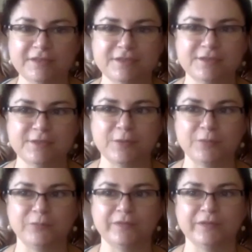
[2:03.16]

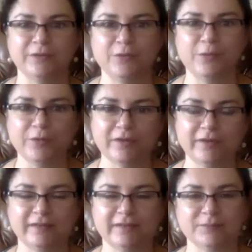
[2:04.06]
So the longer
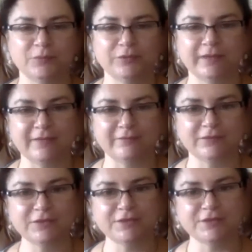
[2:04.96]
and the more
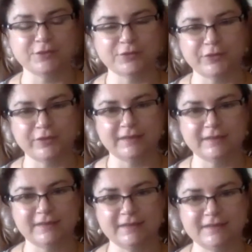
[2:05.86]
diverse your credit
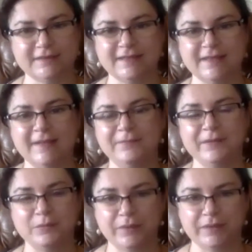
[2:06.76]
is,
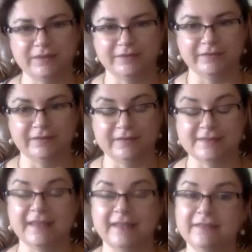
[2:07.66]
the better it
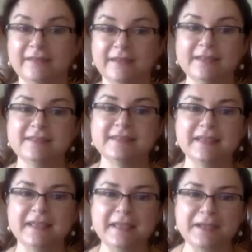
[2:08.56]
is. And the less
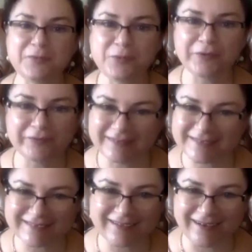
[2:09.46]

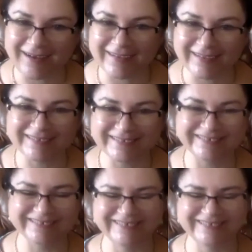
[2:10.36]
inquiries, guys.